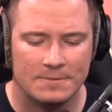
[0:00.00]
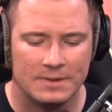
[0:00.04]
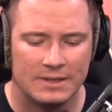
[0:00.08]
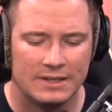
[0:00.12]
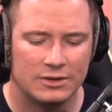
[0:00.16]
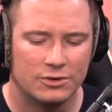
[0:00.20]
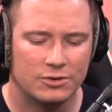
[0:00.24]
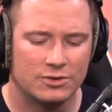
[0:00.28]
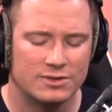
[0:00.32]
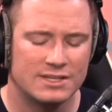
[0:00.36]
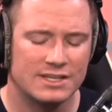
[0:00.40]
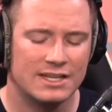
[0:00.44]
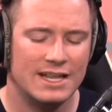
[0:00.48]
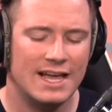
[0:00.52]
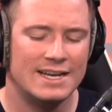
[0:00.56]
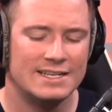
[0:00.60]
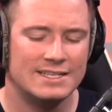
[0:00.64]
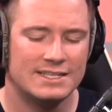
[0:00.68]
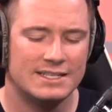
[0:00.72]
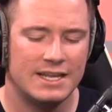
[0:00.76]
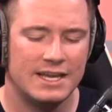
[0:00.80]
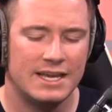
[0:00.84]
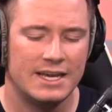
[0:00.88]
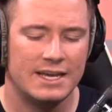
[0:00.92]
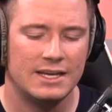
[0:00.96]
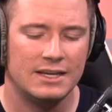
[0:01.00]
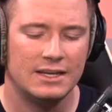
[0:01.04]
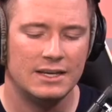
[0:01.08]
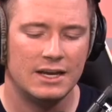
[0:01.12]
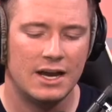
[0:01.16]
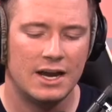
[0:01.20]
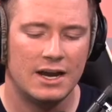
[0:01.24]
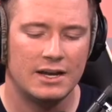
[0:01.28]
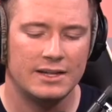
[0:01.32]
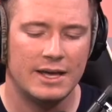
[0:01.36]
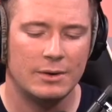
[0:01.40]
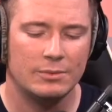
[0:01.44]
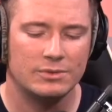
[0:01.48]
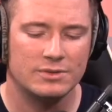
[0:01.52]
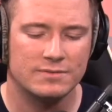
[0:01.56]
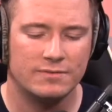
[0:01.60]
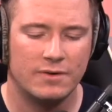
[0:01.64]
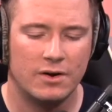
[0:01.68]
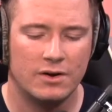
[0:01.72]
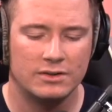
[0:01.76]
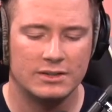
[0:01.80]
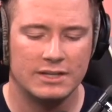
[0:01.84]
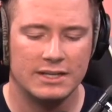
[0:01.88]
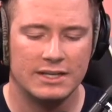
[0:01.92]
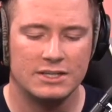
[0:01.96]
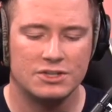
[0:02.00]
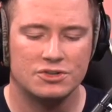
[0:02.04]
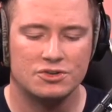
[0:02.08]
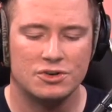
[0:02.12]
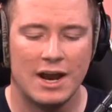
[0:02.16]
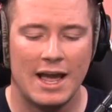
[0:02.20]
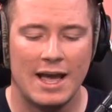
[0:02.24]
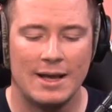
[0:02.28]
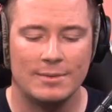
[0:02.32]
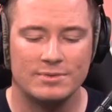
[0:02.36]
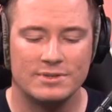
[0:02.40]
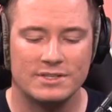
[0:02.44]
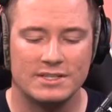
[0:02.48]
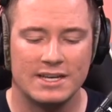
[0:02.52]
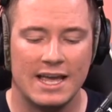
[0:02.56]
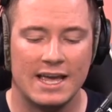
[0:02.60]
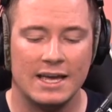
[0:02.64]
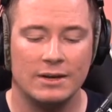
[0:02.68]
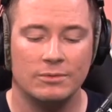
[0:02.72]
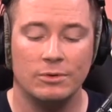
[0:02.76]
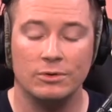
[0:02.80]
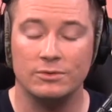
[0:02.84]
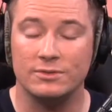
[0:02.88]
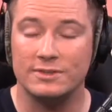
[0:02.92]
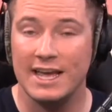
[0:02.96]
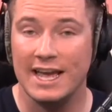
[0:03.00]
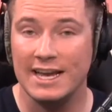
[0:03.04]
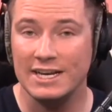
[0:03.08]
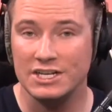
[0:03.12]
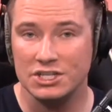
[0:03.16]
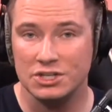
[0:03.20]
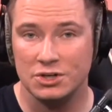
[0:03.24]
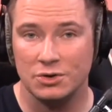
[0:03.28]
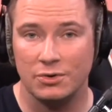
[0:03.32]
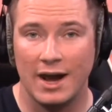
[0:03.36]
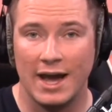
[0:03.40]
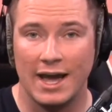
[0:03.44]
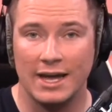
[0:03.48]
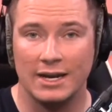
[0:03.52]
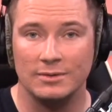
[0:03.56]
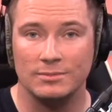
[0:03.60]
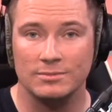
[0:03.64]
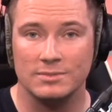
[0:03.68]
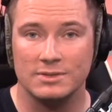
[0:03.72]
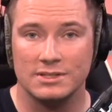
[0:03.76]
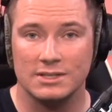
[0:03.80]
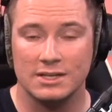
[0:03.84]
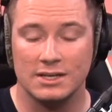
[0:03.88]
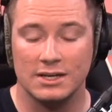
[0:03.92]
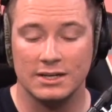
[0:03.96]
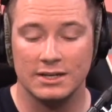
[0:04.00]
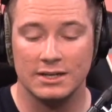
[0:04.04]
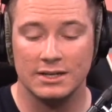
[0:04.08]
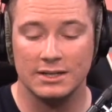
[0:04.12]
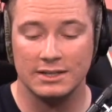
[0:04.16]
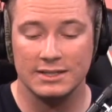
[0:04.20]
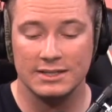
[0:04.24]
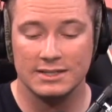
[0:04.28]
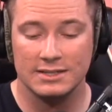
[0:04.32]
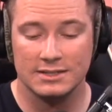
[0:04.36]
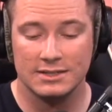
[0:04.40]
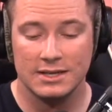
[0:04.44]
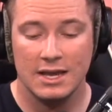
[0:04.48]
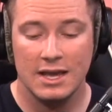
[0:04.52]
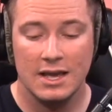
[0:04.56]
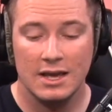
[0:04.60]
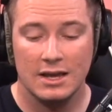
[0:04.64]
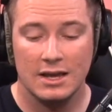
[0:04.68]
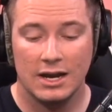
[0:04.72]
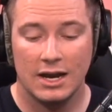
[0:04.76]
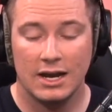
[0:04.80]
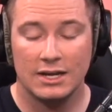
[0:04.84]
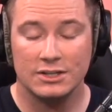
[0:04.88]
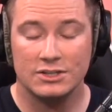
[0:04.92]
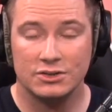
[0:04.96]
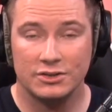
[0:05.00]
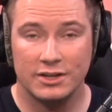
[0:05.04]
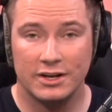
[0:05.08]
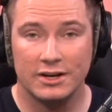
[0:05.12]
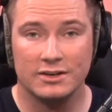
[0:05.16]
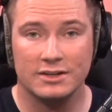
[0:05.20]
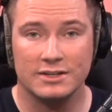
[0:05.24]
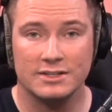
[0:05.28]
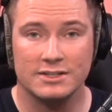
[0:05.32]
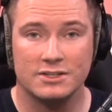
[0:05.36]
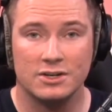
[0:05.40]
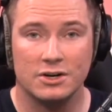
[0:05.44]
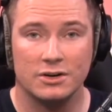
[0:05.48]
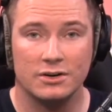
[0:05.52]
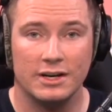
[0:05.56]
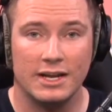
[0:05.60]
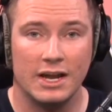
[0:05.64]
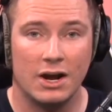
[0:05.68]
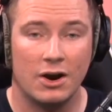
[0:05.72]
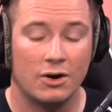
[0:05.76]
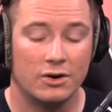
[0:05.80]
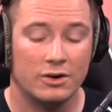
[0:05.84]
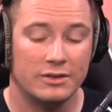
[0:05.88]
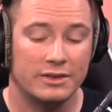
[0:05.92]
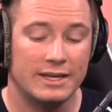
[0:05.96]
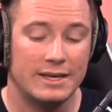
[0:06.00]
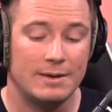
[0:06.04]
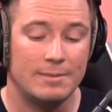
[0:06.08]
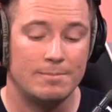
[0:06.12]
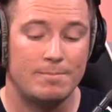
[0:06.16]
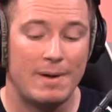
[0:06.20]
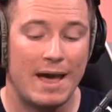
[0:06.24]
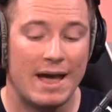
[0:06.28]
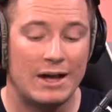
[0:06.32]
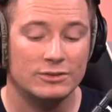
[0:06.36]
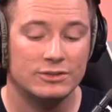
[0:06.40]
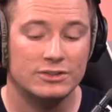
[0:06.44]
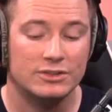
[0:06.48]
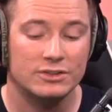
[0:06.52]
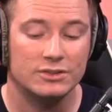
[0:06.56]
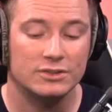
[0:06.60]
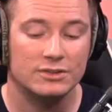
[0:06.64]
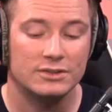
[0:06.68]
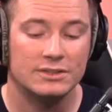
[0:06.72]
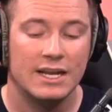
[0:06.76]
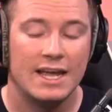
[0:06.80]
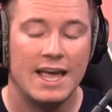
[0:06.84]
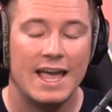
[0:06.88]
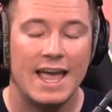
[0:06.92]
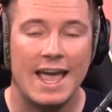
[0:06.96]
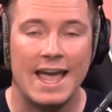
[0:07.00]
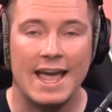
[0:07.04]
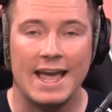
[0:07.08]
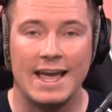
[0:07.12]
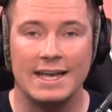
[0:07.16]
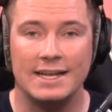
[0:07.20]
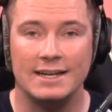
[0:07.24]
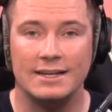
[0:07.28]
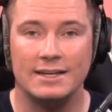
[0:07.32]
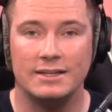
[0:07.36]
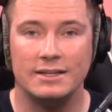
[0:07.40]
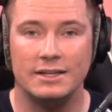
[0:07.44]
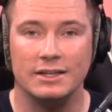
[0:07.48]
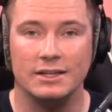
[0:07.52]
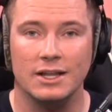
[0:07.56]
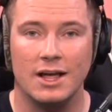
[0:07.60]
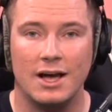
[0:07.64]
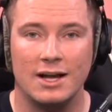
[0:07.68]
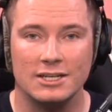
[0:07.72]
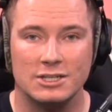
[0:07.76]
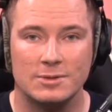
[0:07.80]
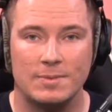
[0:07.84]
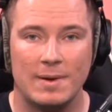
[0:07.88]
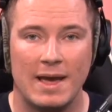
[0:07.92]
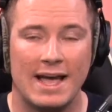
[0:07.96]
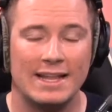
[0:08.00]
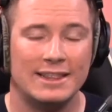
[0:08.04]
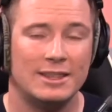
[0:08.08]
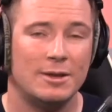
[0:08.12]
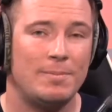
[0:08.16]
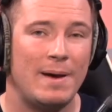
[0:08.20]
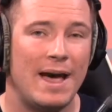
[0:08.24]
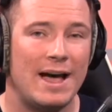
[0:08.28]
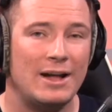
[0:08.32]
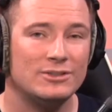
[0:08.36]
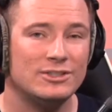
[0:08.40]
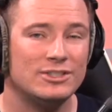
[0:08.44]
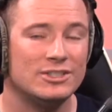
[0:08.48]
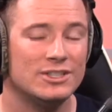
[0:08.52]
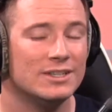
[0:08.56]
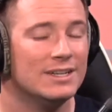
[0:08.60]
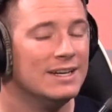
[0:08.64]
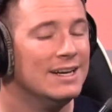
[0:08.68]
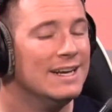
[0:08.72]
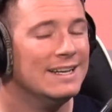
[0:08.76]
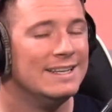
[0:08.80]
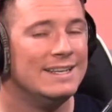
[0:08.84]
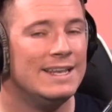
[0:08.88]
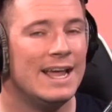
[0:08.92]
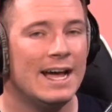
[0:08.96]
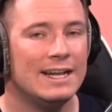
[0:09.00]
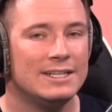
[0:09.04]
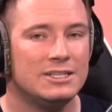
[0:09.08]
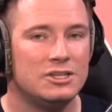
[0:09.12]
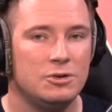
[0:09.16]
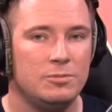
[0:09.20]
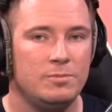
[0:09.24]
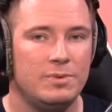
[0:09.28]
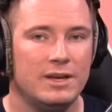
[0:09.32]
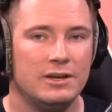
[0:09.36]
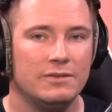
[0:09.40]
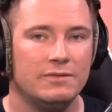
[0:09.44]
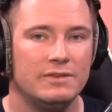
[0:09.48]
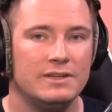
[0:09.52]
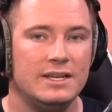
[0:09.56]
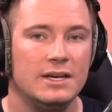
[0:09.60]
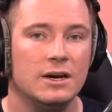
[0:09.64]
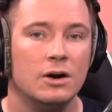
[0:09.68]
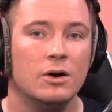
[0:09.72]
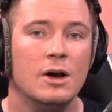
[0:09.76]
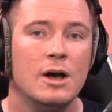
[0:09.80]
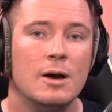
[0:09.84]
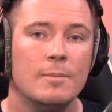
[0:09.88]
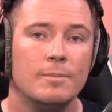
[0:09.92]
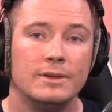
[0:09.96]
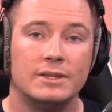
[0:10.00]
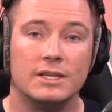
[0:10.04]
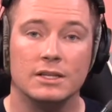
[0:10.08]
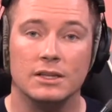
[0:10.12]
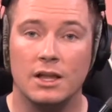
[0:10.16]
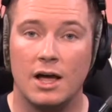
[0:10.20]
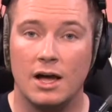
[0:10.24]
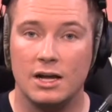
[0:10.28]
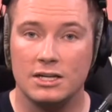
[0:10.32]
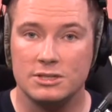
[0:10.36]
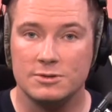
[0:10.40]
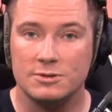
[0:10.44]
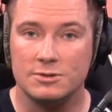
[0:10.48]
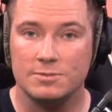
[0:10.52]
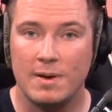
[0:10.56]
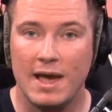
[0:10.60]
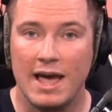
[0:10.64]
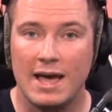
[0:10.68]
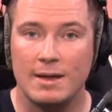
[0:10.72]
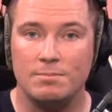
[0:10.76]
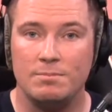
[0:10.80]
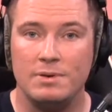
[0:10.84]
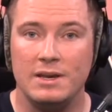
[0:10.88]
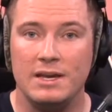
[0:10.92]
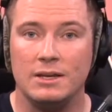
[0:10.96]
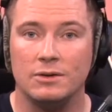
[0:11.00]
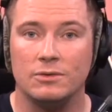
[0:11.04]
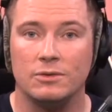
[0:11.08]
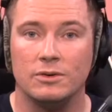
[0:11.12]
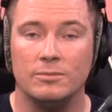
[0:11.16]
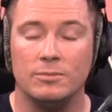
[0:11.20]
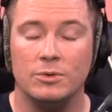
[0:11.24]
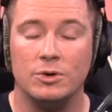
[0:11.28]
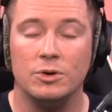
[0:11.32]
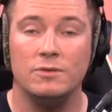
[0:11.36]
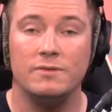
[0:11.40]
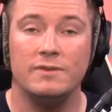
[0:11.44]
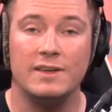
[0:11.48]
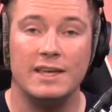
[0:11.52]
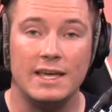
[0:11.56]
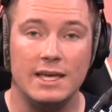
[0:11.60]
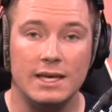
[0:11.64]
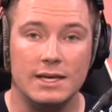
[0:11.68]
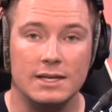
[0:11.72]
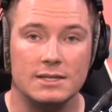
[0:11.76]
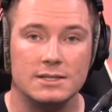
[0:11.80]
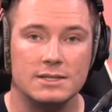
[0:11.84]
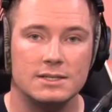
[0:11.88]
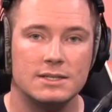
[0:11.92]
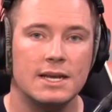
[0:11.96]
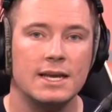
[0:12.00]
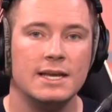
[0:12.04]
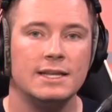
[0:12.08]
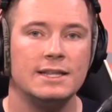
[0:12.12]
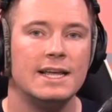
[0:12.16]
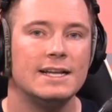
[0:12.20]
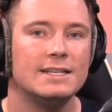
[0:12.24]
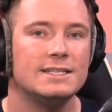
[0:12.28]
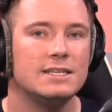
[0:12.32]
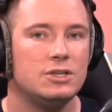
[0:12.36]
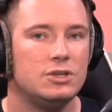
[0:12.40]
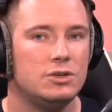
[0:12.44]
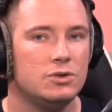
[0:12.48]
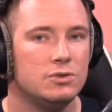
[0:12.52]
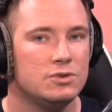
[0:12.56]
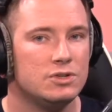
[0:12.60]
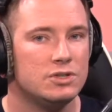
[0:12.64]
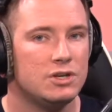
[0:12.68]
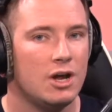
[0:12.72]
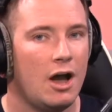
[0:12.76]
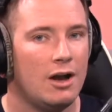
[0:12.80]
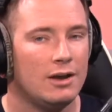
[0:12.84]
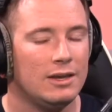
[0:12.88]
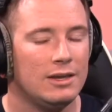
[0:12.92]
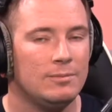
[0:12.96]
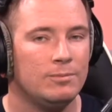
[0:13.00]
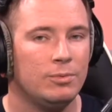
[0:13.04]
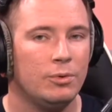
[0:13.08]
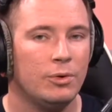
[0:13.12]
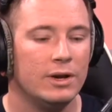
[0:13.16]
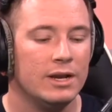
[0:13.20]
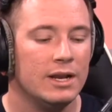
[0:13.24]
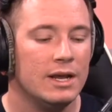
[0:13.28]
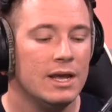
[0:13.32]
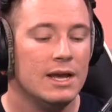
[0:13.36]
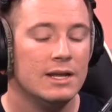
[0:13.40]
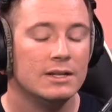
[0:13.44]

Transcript: And of course, the last thing that was vaulted, traps, and rotational items, at least to their concern, are the bouncers and the launch pad. The bouncer, not too big of a deal, but the launch pad being removed is, and that's a huge talking point.